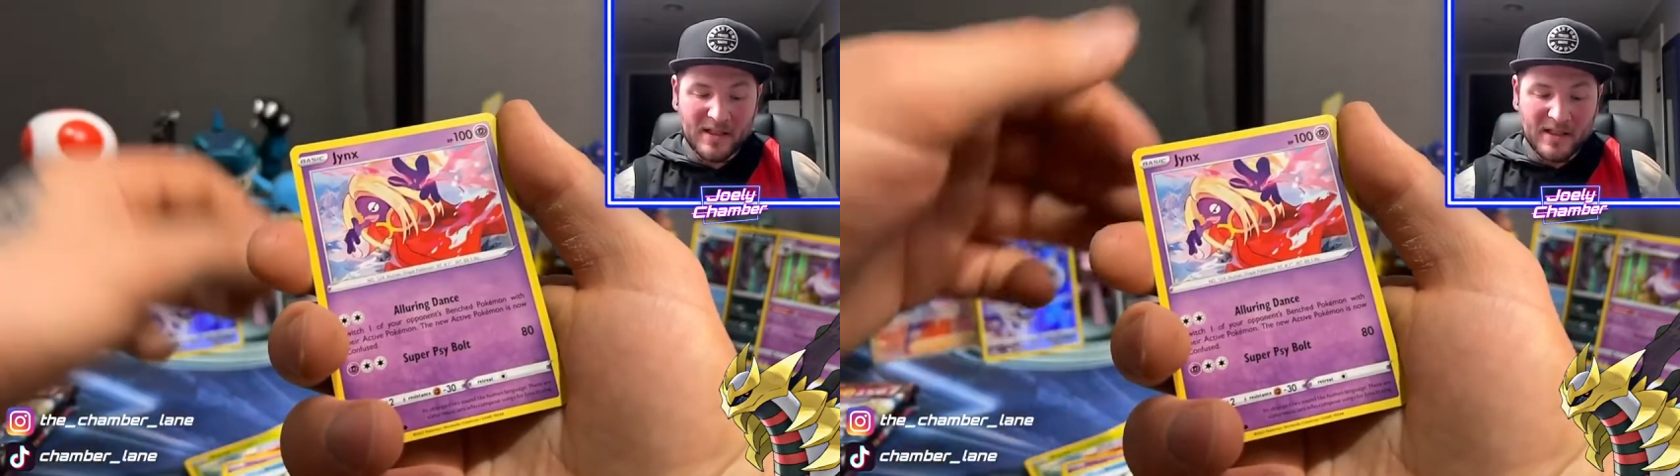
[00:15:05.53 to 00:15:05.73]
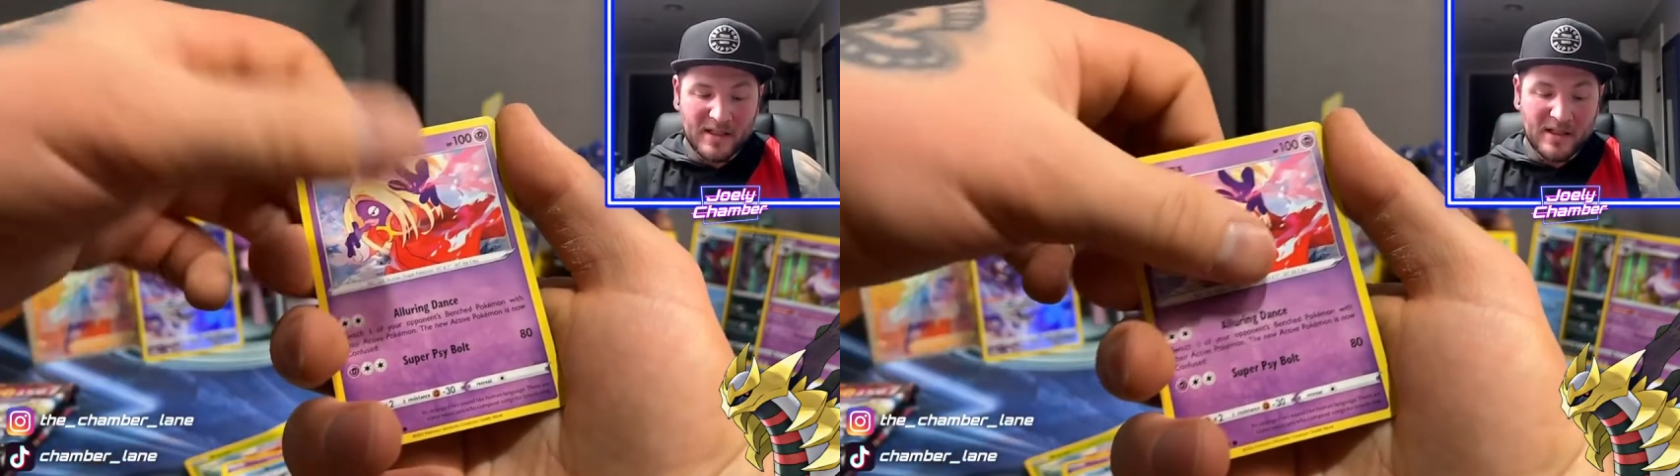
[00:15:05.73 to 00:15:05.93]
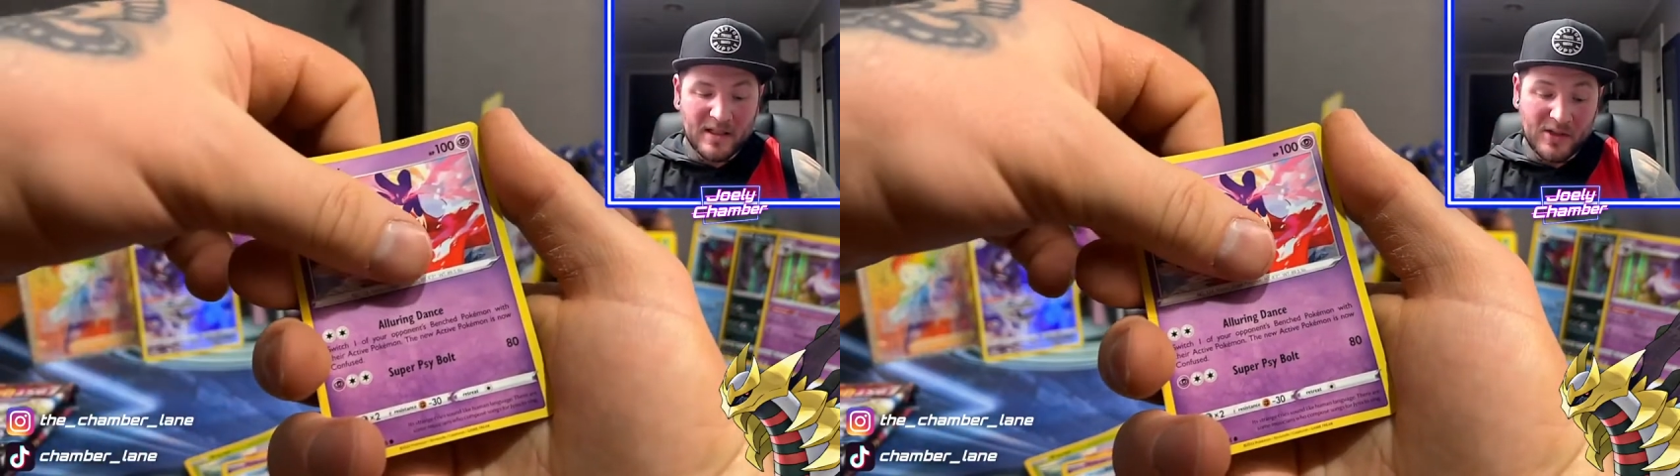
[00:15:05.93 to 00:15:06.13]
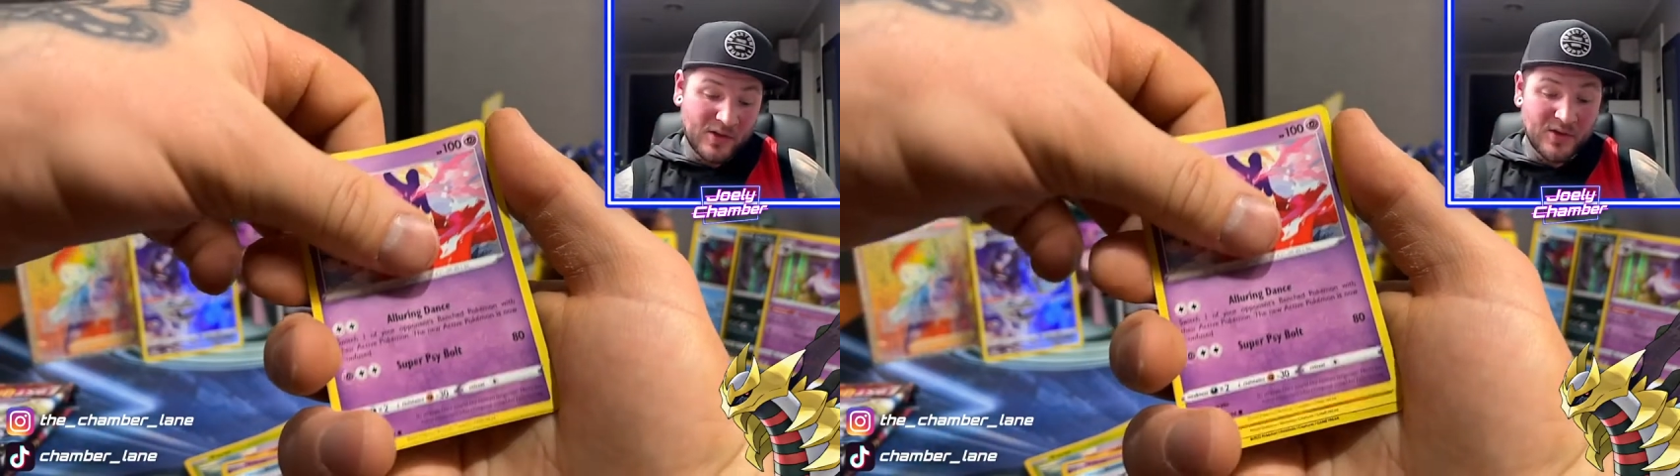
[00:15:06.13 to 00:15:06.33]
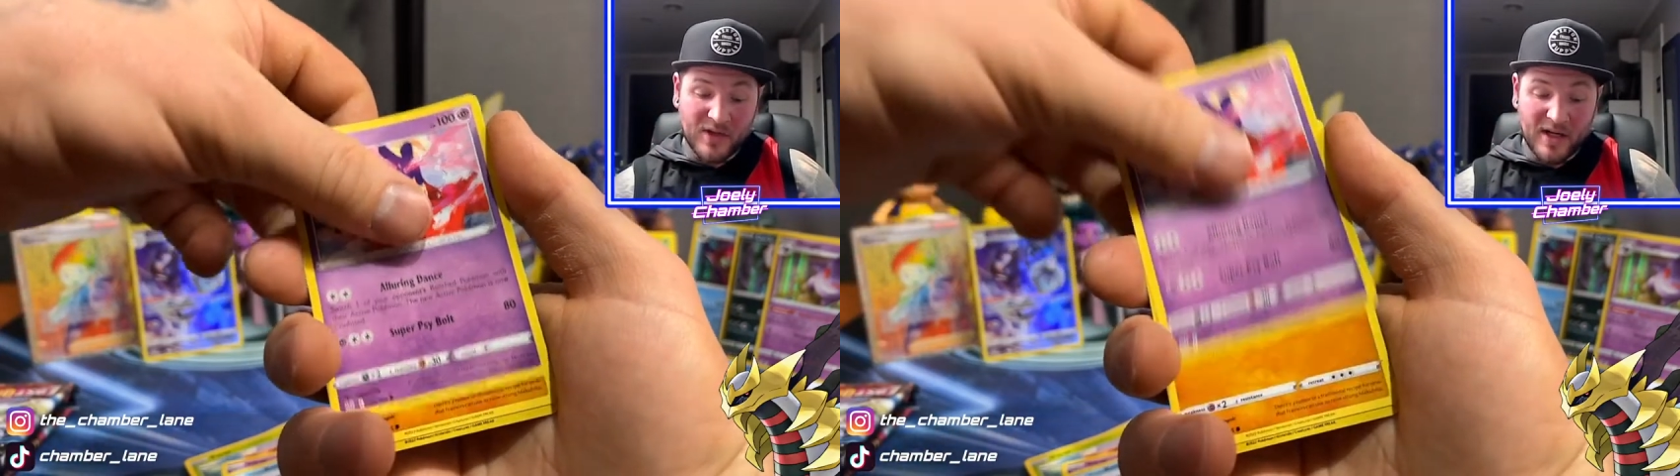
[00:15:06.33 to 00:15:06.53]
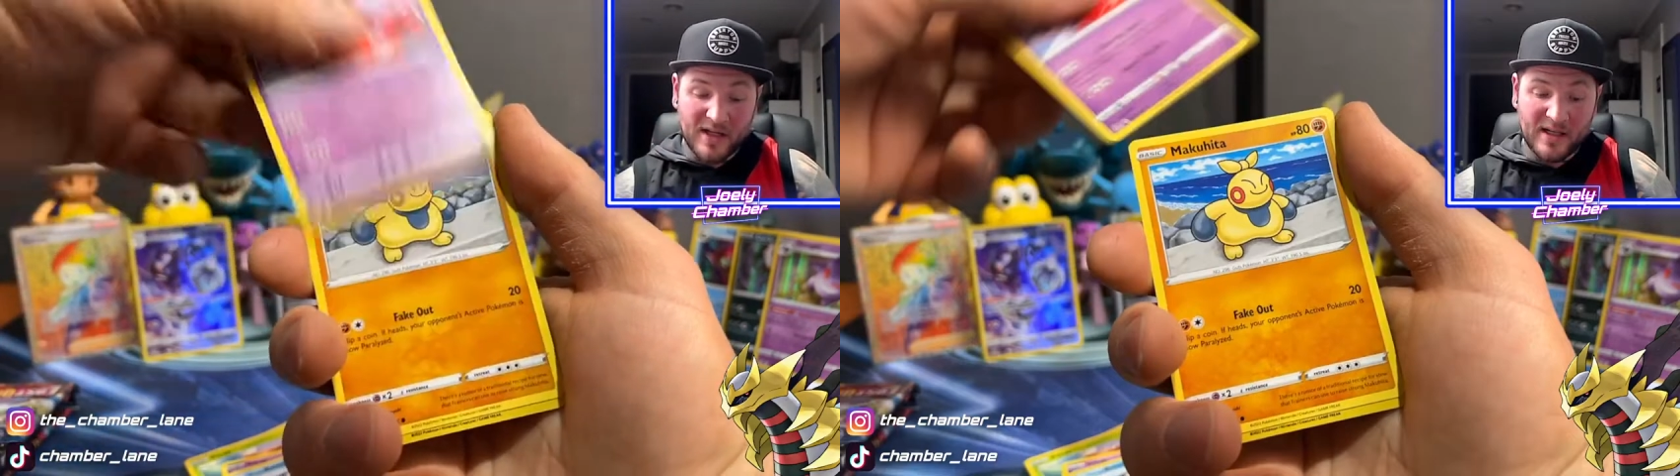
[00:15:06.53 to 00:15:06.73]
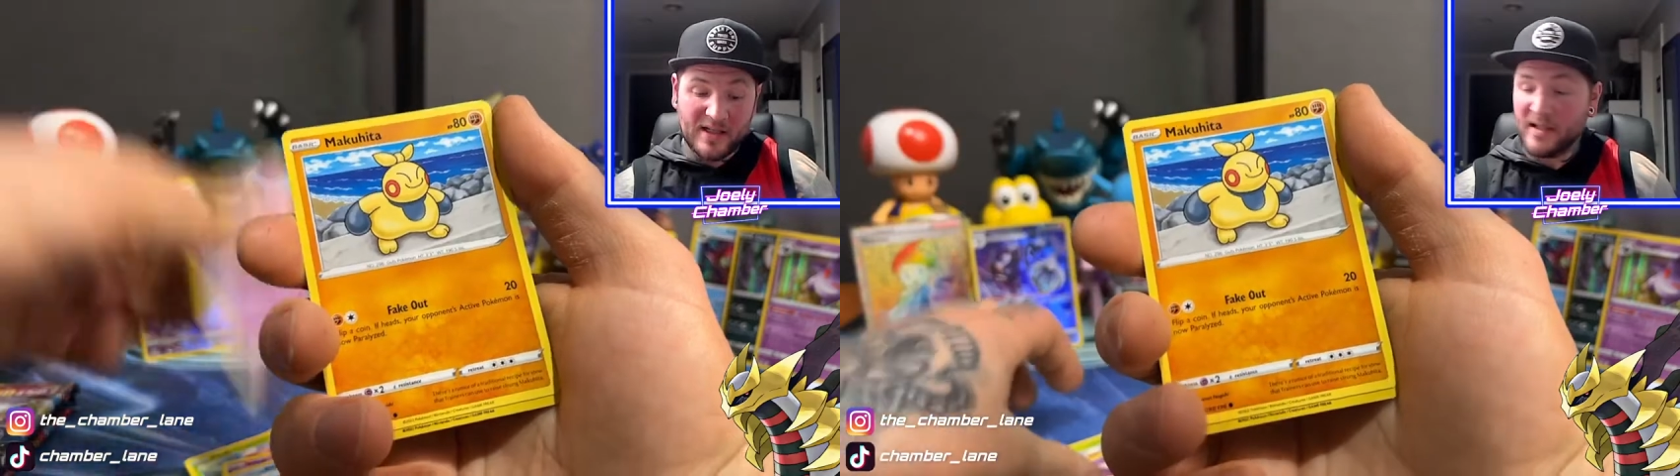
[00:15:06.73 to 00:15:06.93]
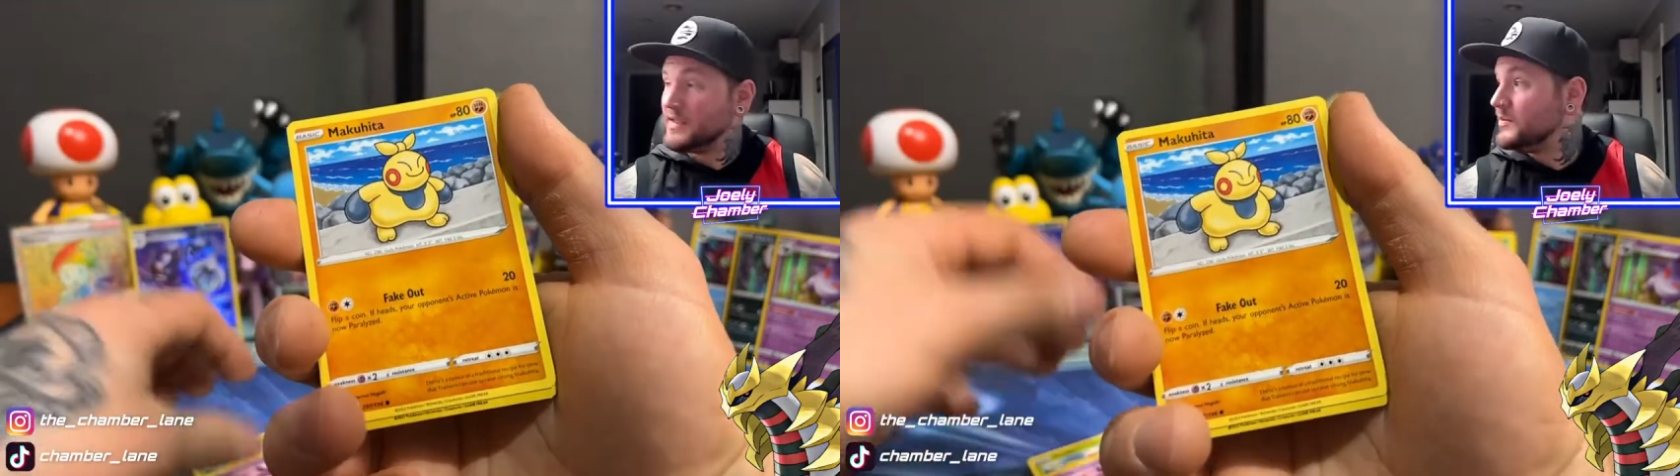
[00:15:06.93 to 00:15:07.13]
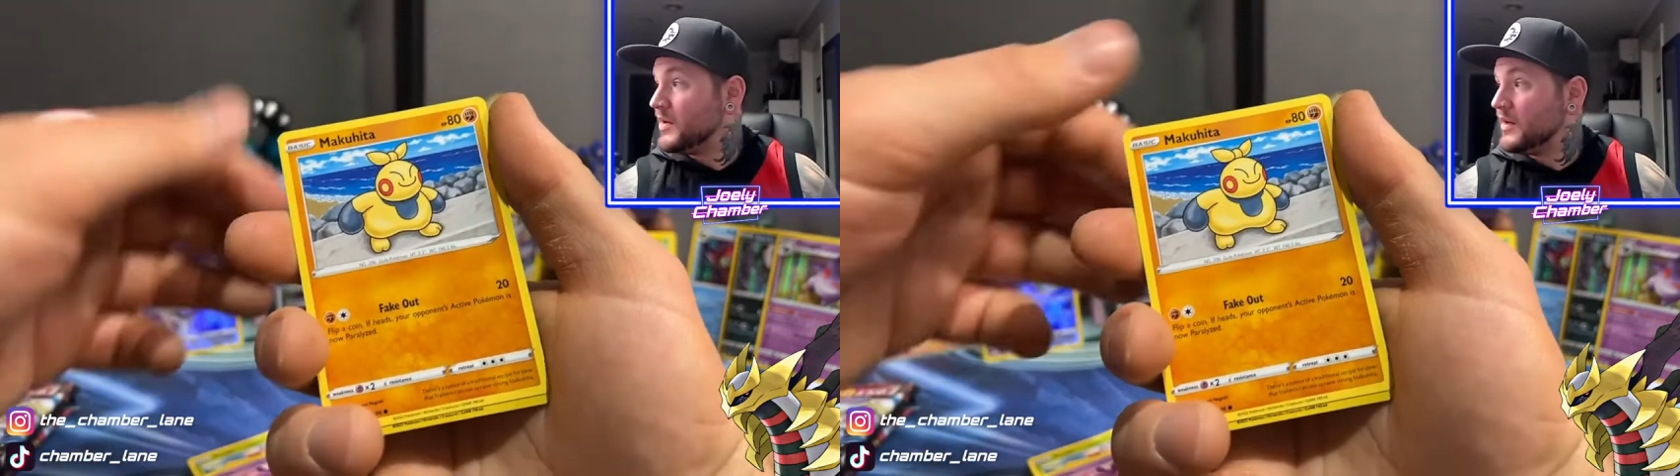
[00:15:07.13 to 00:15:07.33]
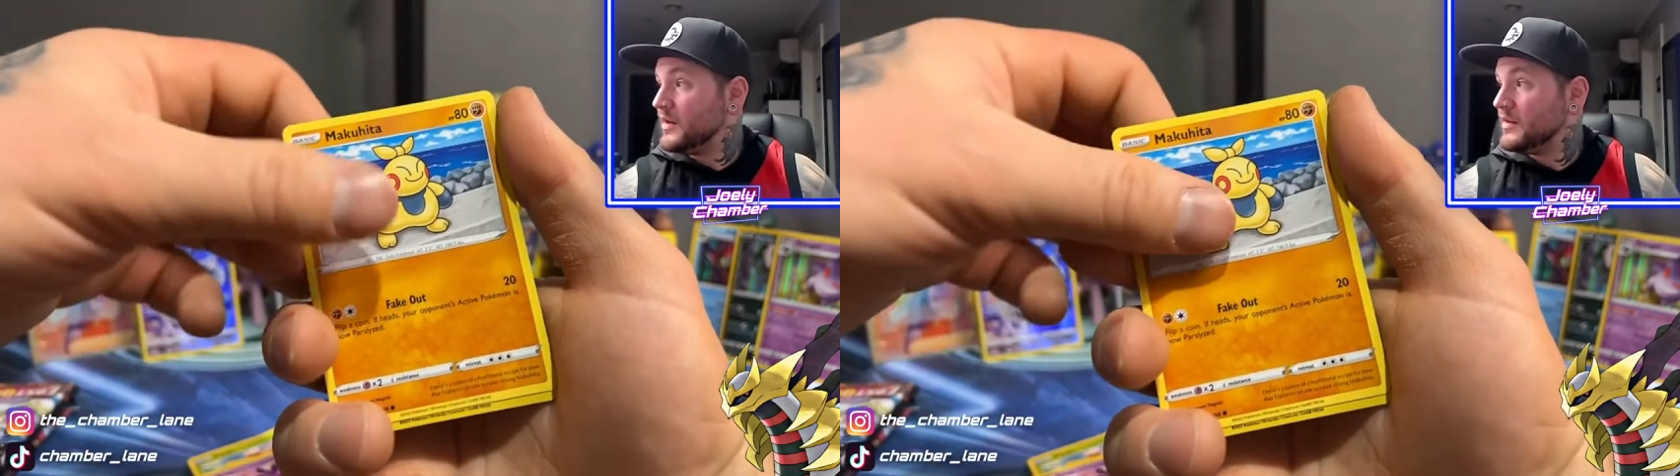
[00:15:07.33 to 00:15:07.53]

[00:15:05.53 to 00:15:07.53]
I should try and get it done tomorrow.